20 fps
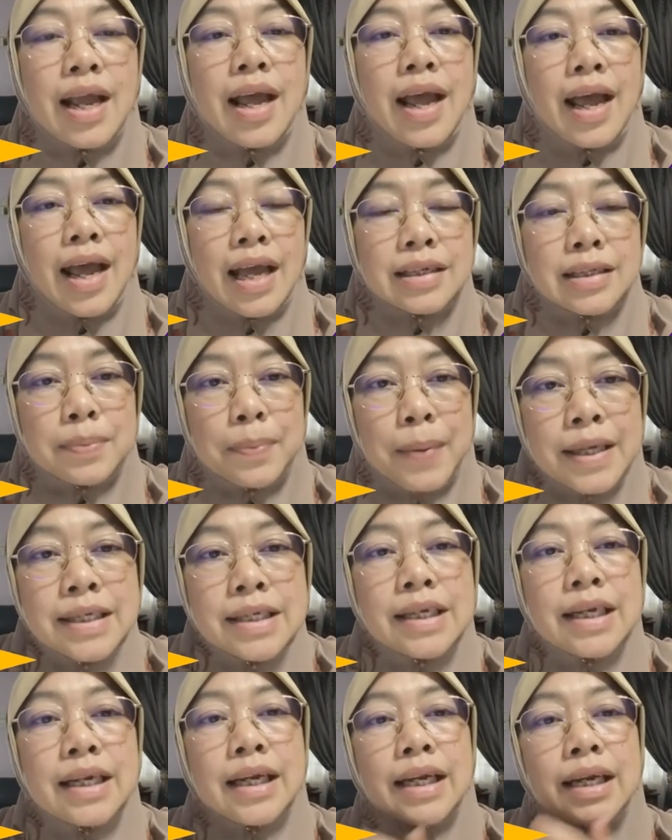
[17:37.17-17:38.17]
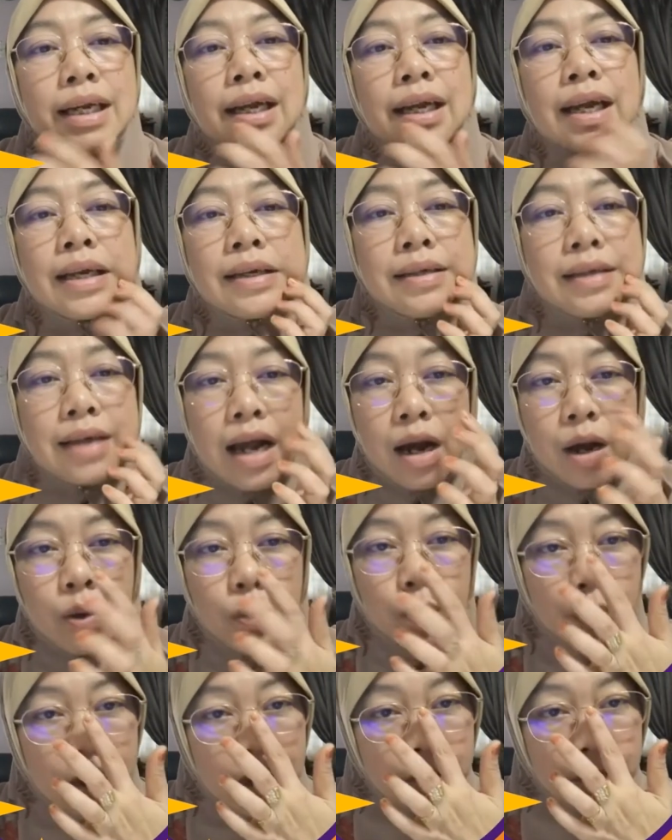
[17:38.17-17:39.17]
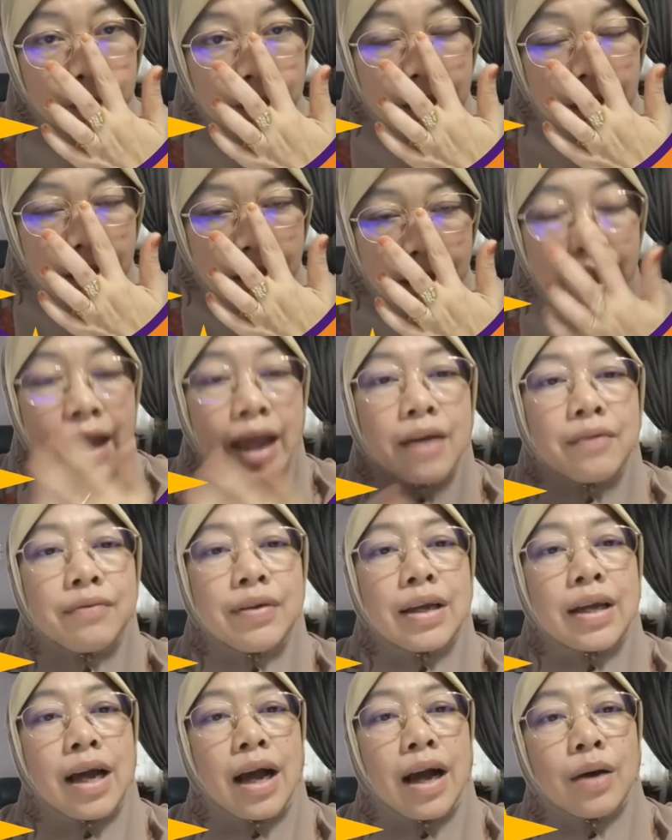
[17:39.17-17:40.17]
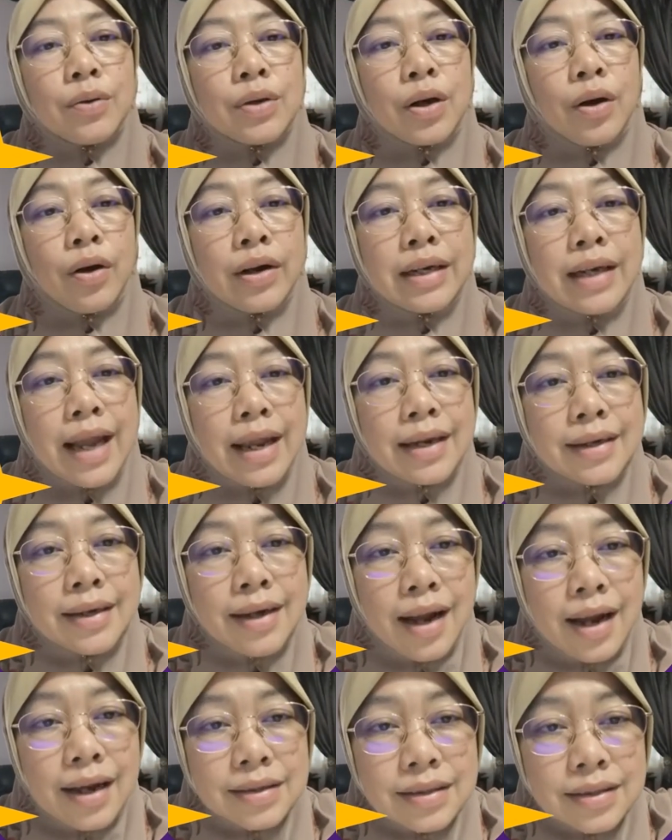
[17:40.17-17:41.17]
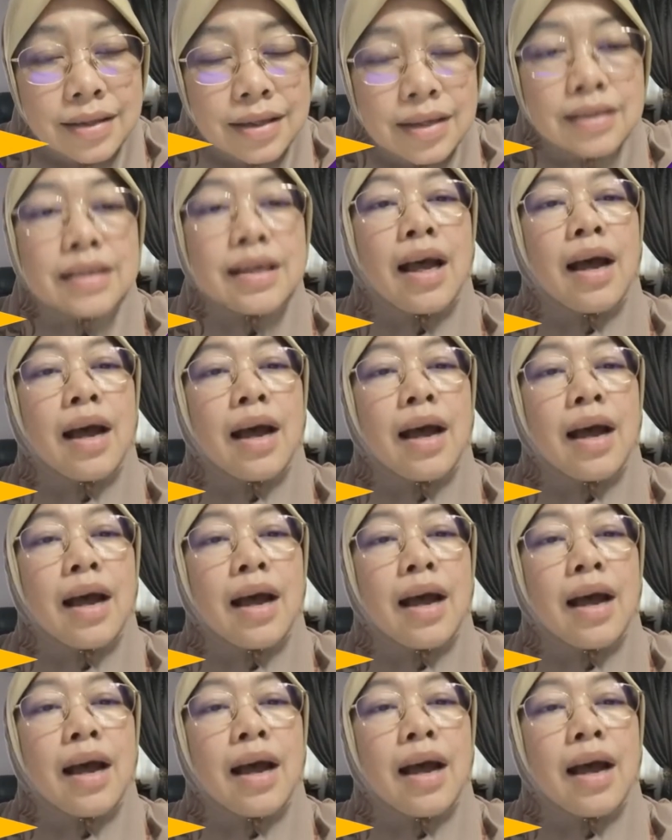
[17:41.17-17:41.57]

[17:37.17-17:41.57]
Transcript: Especially now when we are having our online classes,